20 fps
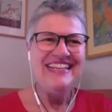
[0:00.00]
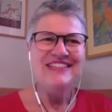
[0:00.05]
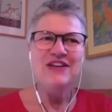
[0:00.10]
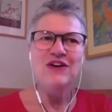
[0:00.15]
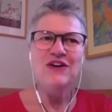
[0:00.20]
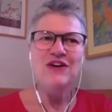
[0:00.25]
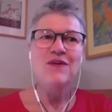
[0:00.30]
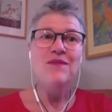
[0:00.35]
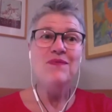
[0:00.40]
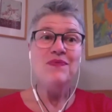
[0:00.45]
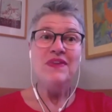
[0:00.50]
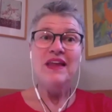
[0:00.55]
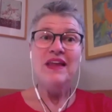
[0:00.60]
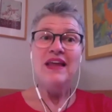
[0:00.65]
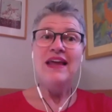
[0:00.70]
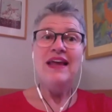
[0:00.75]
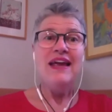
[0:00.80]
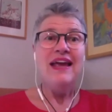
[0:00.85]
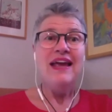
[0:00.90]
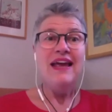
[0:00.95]
so,
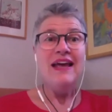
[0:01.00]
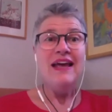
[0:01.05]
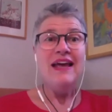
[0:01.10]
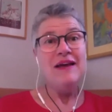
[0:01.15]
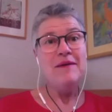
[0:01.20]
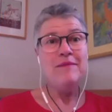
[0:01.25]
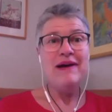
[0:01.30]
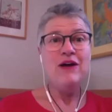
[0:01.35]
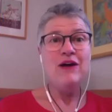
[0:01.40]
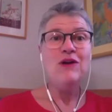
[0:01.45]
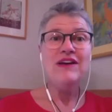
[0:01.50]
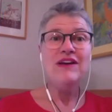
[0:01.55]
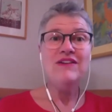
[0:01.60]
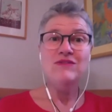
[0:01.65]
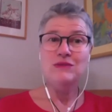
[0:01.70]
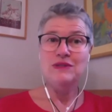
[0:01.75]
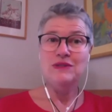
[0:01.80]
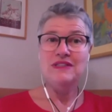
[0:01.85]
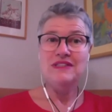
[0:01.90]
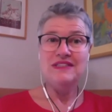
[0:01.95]
Myola
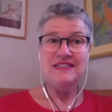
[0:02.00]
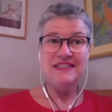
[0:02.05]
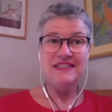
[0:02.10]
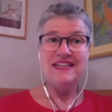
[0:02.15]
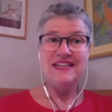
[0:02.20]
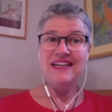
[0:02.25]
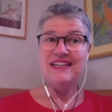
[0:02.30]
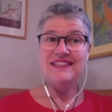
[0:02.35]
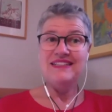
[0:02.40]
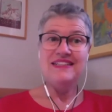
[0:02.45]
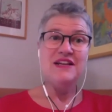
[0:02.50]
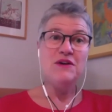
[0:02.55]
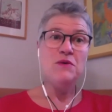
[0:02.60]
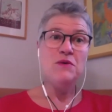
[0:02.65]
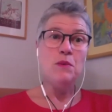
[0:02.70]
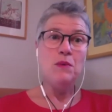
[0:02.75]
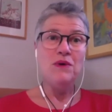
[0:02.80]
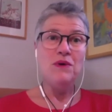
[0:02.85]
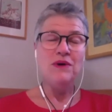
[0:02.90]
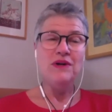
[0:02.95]
Woods is an
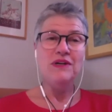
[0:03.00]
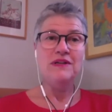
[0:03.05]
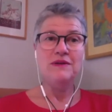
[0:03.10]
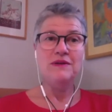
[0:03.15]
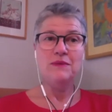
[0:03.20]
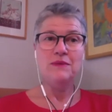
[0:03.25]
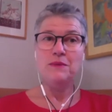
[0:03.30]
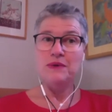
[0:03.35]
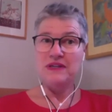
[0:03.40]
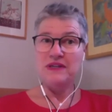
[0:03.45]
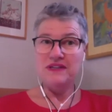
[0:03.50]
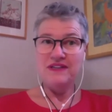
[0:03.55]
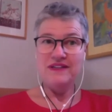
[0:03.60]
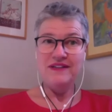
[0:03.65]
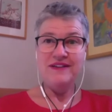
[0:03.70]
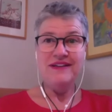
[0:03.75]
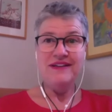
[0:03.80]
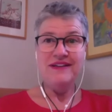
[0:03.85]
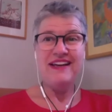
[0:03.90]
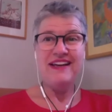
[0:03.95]
award winner,
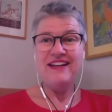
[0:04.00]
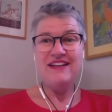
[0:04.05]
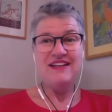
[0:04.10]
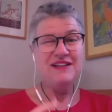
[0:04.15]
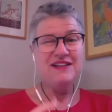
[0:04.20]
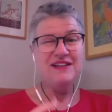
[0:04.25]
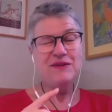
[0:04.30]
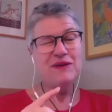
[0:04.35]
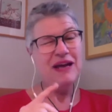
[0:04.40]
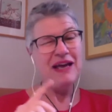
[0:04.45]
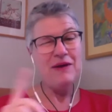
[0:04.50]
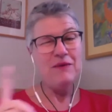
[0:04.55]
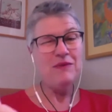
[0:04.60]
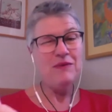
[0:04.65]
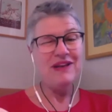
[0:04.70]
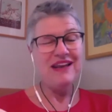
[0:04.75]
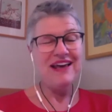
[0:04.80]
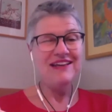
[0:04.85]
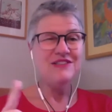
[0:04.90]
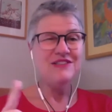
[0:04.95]
and I will
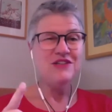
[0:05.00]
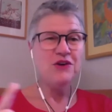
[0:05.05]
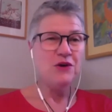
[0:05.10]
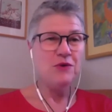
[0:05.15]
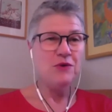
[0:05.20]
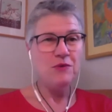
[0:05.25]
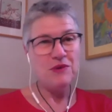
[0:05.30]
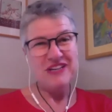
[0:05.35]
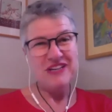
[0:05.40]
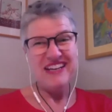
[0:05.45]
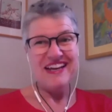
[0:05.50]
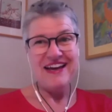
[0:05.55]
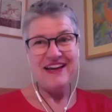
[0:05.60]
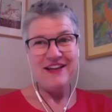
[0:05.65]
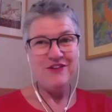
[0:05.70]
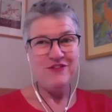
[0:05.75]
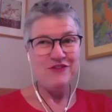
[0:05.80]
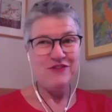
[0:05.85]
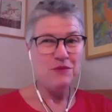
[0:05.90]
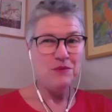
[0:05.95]
ask her what kind
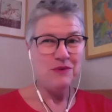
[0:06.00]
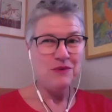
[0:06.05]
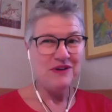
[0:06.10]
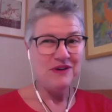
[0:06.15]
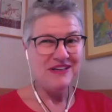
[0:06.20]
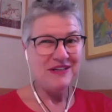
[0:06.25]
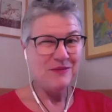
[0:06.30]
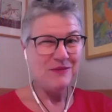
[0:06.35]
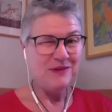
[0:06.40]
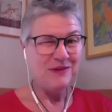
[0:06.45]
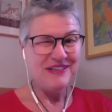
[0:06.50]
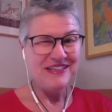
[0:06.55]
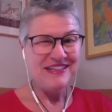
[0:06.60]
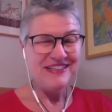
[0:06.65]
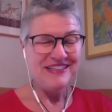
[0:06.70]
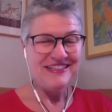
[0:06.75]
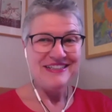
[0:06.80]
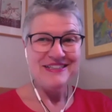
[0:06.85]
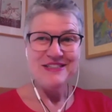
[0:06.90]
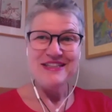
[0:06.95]
of award it, it
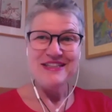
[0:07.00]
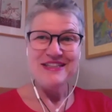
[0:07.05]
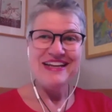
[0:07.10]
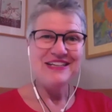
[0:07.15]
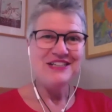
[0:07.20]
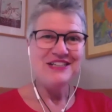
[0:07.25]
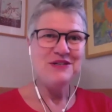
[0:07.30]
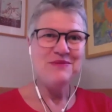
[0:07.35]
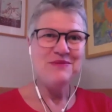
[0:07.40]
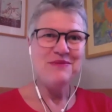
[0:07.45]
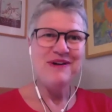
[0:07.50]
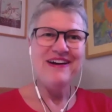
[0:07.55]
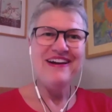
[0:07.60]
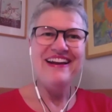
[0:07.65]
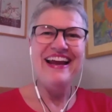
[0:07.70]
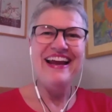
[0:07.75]
is that she won.